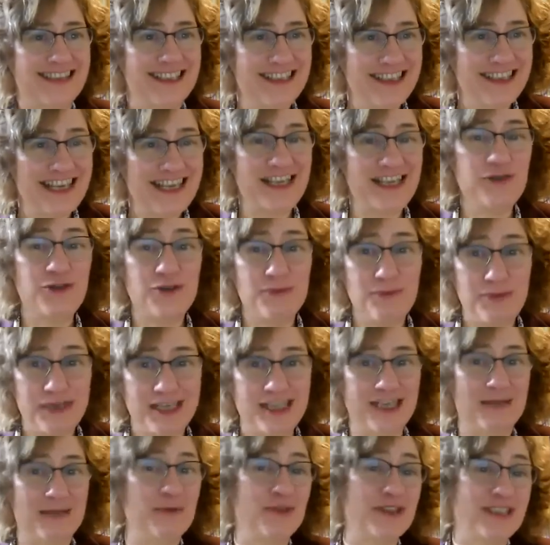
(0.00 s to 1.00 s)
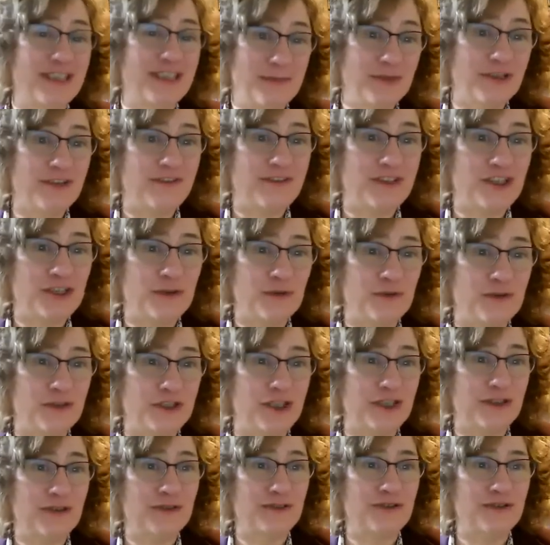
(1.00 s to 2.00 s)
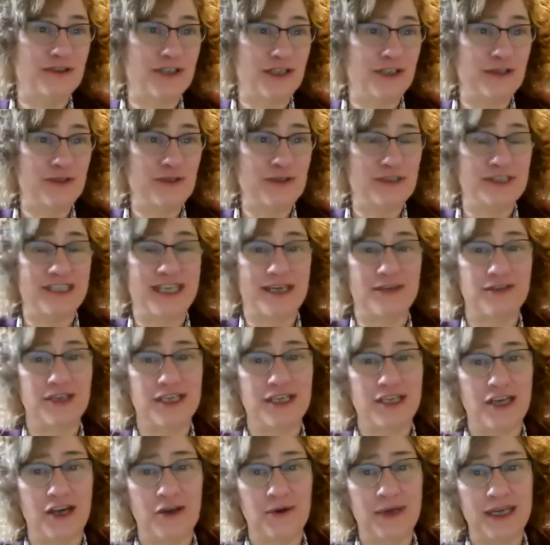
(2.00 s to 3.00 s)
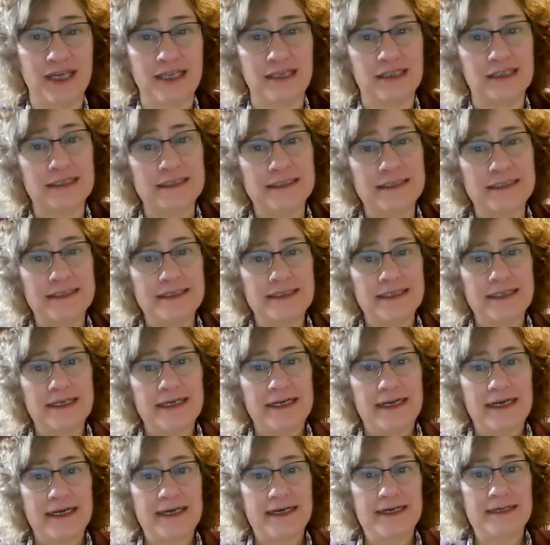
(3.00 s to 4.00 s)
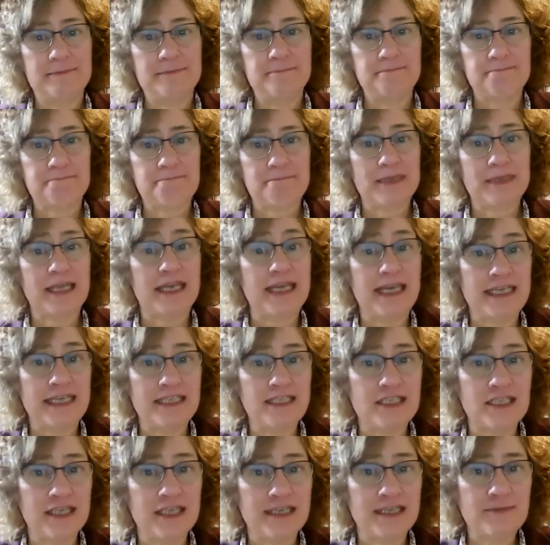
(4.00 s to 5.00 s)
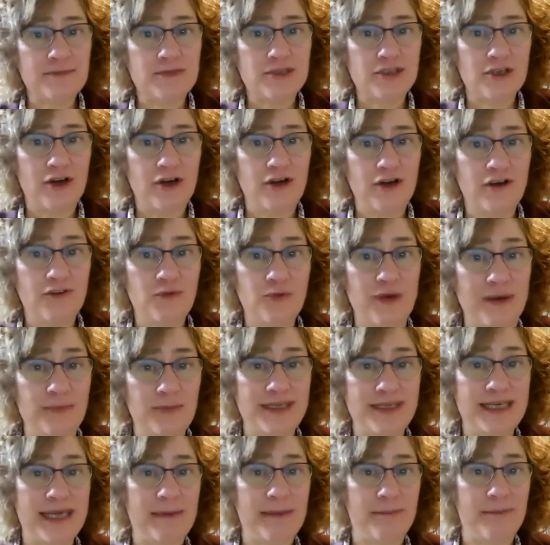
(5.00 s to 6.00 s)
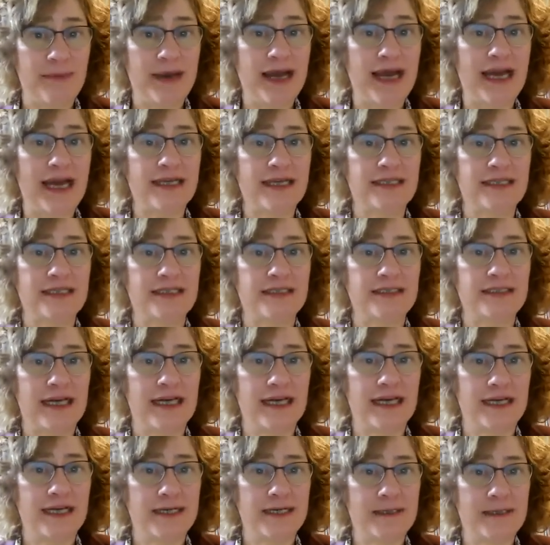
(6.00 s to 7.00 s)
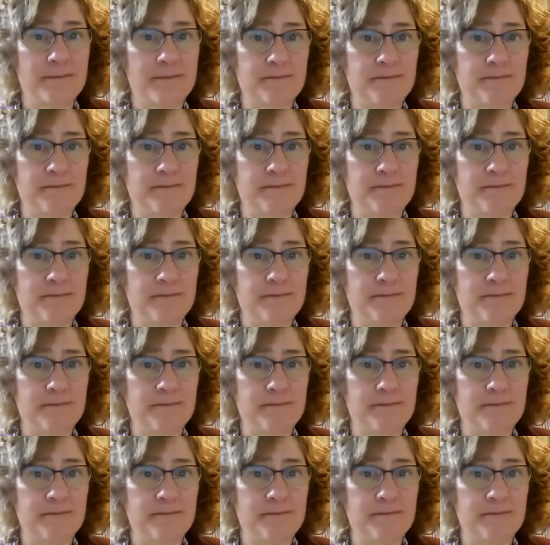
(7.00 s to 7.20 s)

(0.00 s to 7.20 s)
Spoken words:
you can pick up on some of the visual clues, see how they're going. In terms of when we get back, I